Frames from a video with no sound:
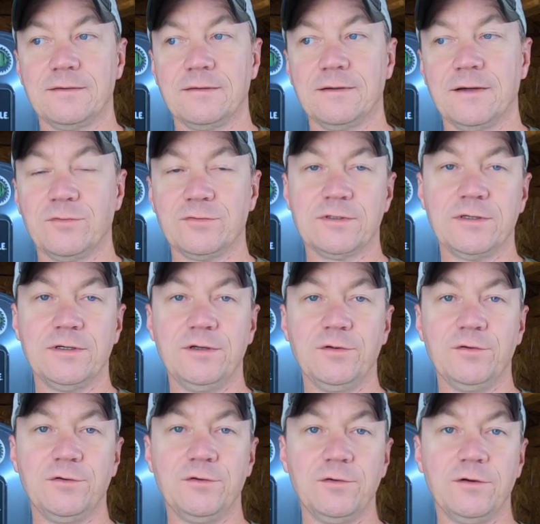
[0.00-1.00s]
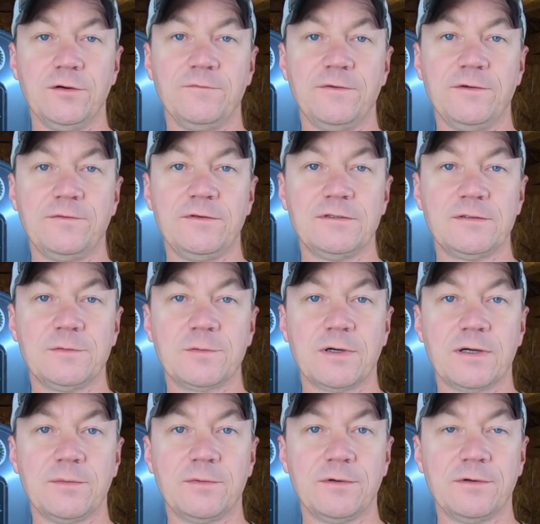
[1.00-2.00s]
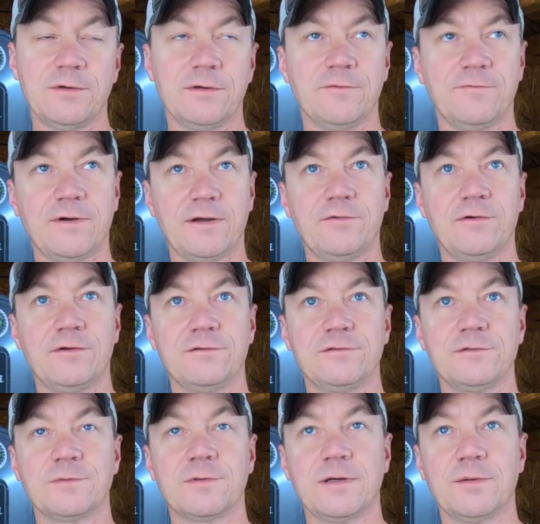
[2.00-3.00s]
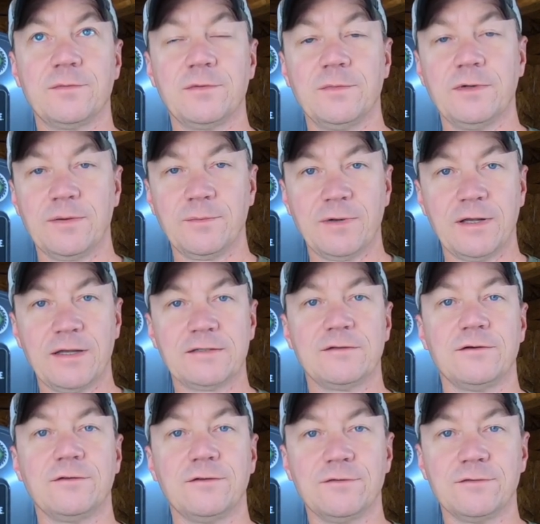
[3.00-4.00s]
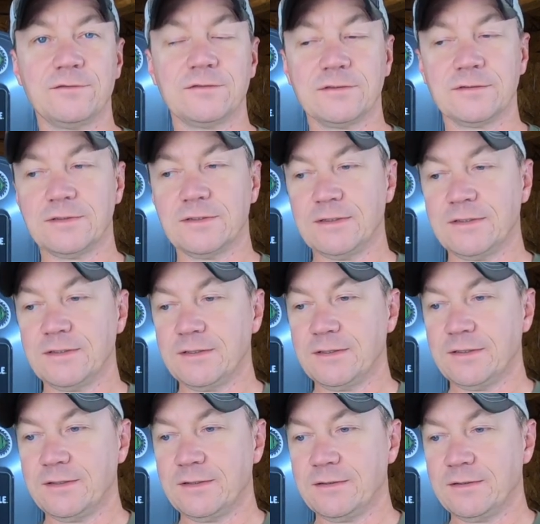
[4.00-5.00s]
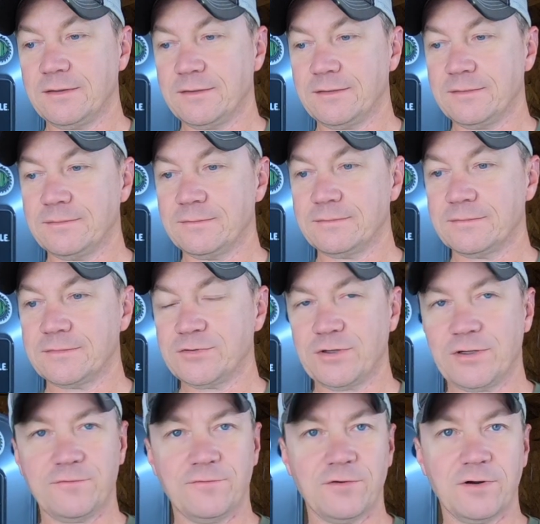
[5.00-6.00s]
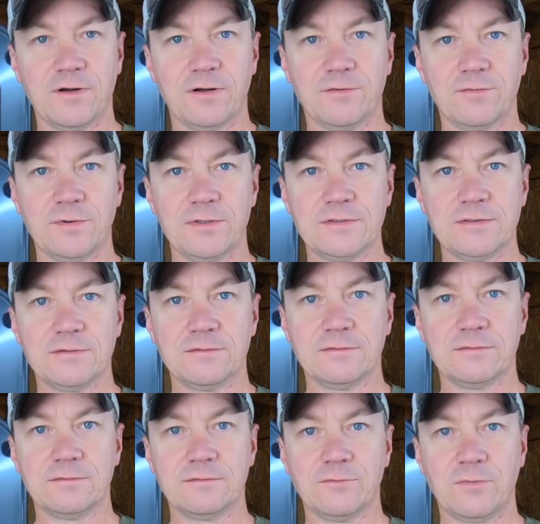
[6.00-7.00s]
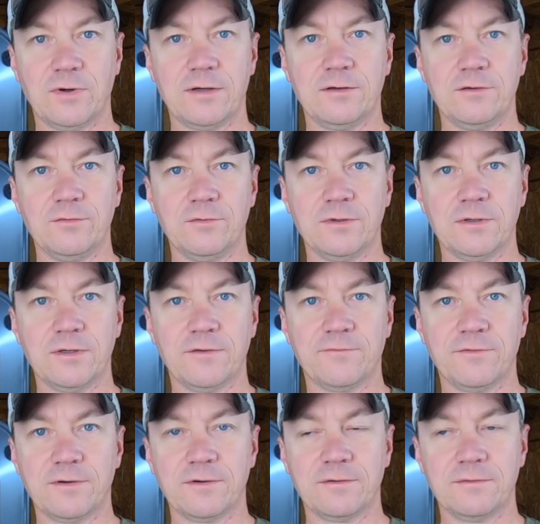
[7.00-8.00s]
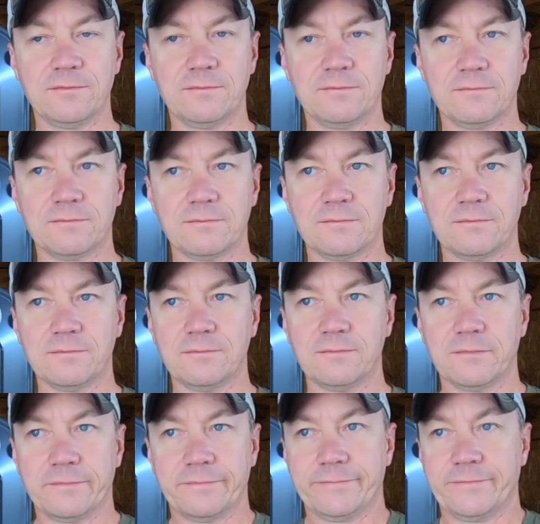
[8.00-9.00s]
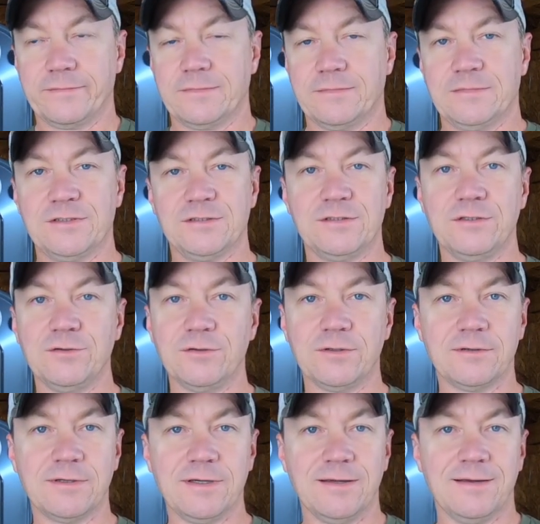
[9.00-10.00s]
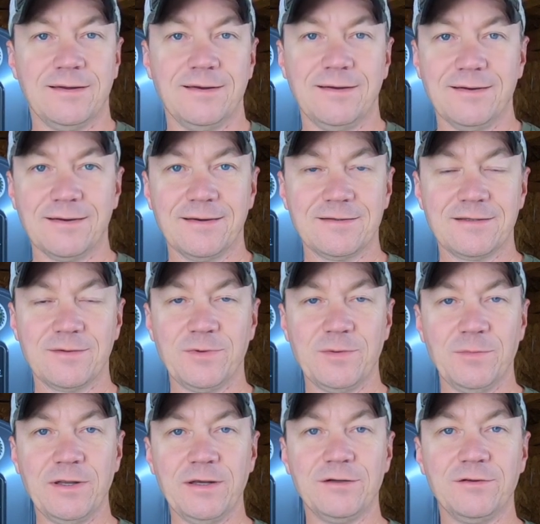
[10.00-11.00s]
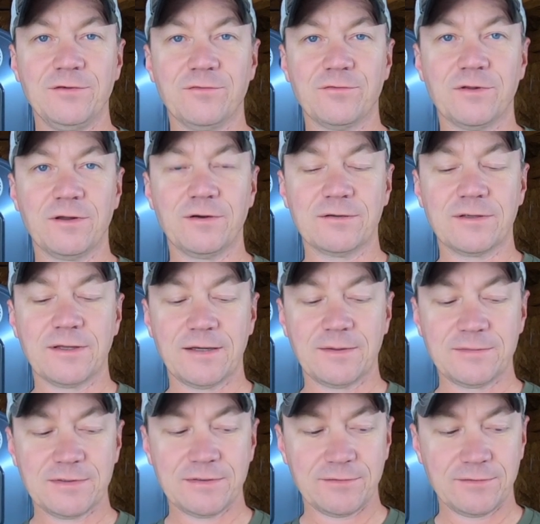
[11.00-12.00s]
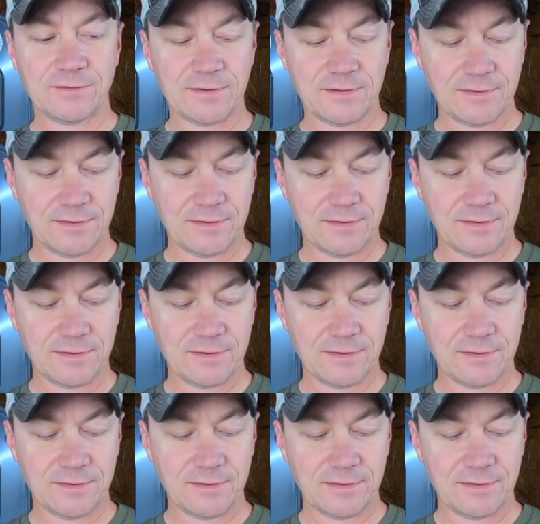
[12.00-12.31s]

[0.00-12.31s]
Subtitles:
I was gonna do a 250 subscriber and a 500 subscriber, but I'm past all those and trying to figure out a reason why to do one. And I figured just do it because I've been meaning to for a long time. So